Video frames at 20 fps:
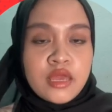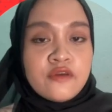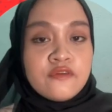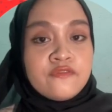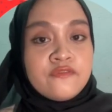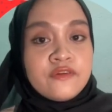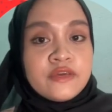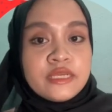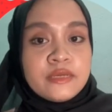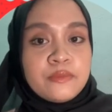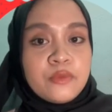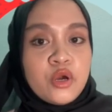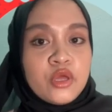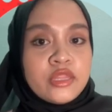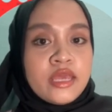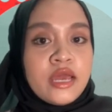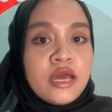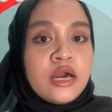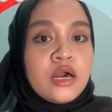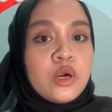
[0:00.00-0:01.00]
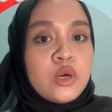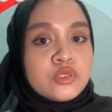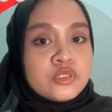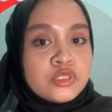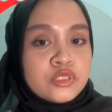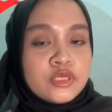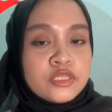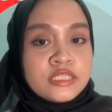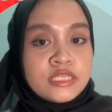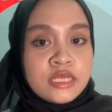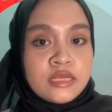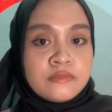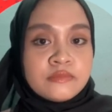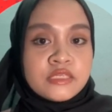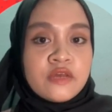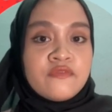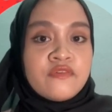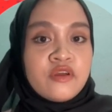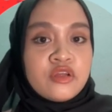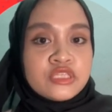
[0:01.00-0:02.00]
Furthermore, there are also
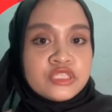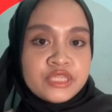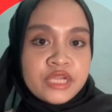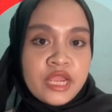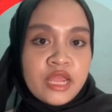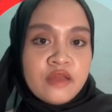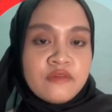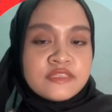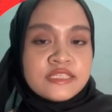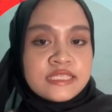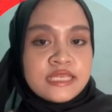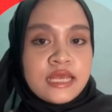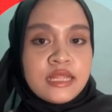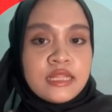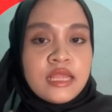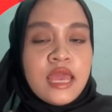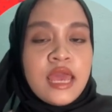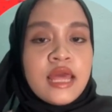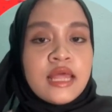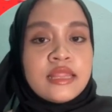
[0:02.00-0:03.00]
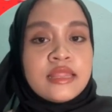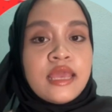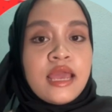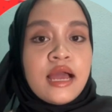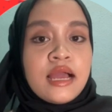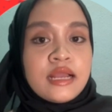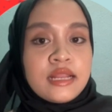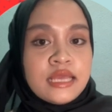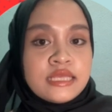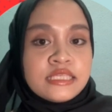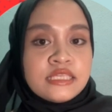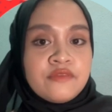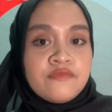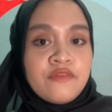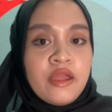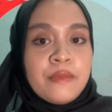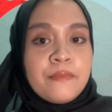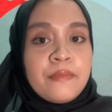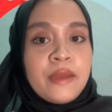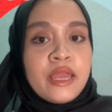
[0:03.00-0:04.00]
terms of contract of sale. They are
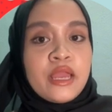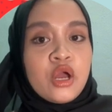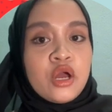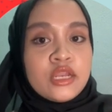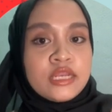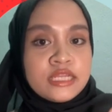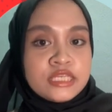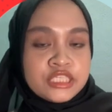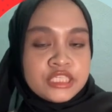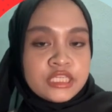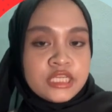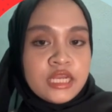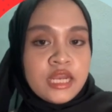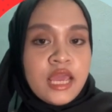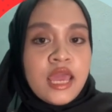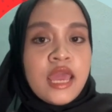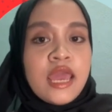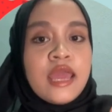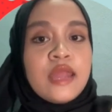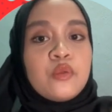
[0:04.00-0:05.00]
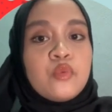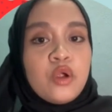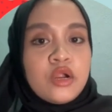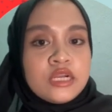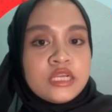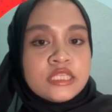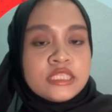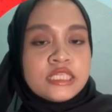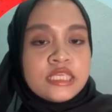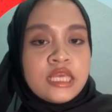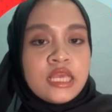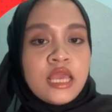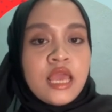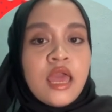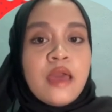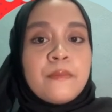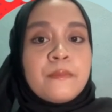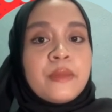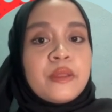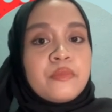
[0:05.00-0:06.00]
classified by condition and warranty.
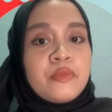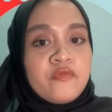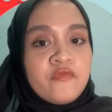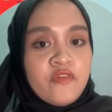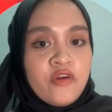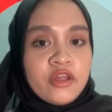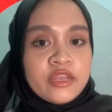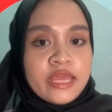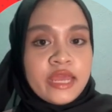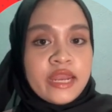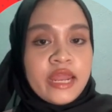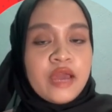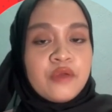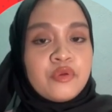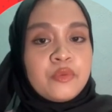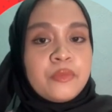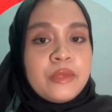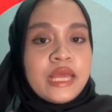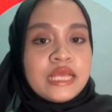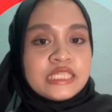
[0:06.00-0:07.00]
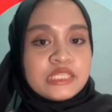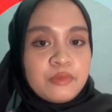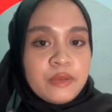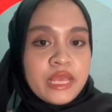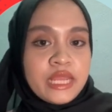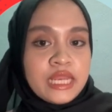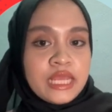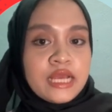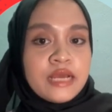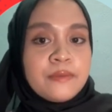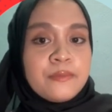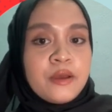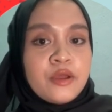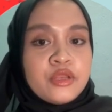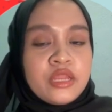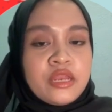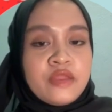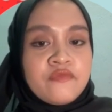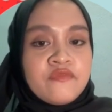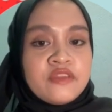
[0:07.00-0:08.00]
But before that, I will be explaining
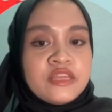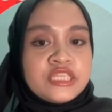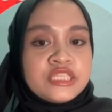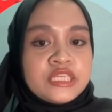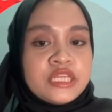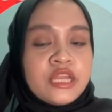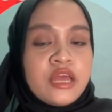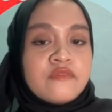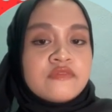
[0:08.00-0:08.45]
about the definition of